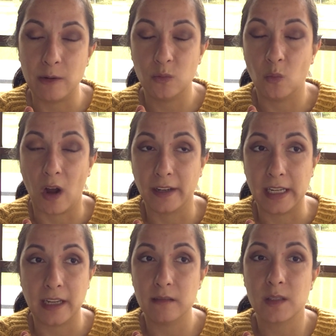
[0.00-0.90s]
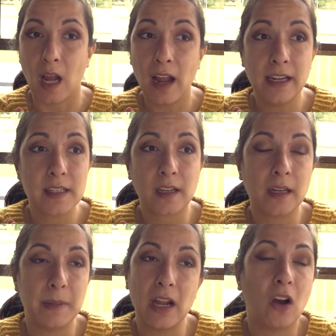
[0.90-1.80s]
Walking outside is going
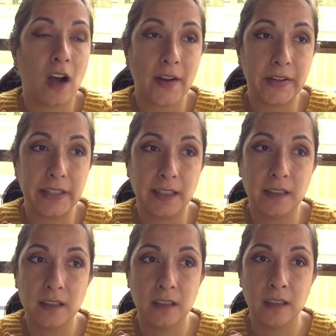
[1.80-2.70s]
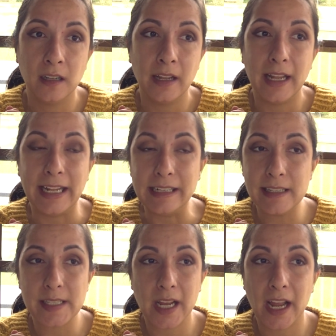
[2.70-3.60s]
to be hotter.
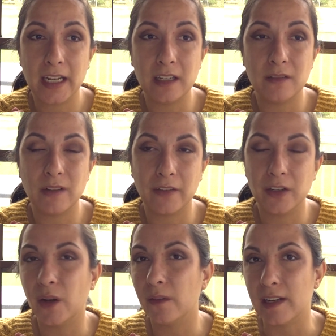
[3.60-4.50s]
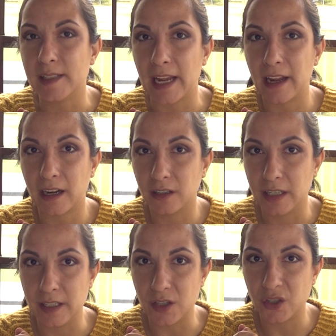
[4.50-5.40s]
Inside, you never know. They say air
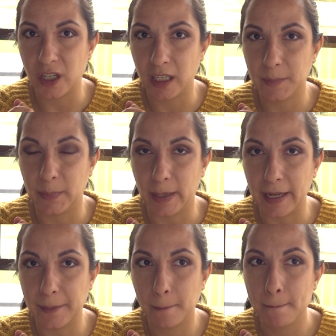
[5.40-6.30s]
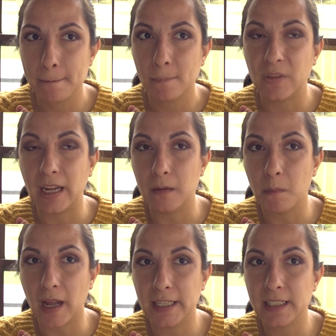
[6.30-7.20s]
conditioning, but in
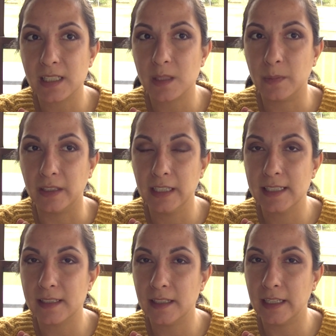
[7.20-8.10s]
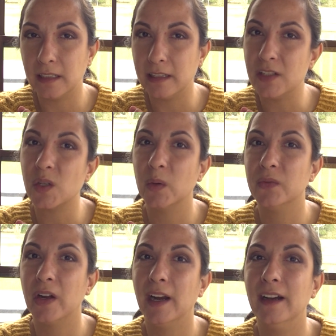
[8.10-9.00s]
my experience in Italy so
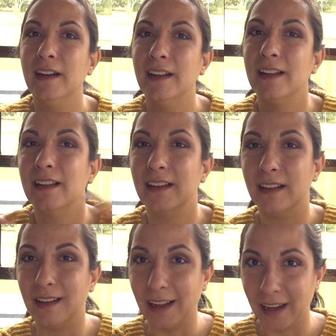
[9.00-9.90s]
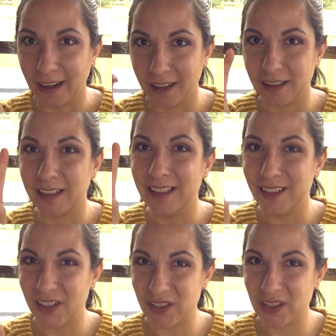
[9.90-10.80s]
far, air
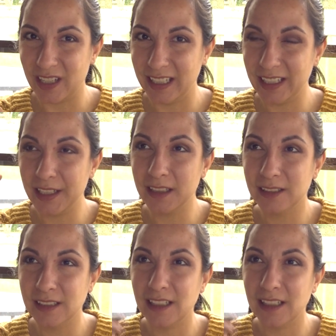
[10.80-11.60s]
conditioning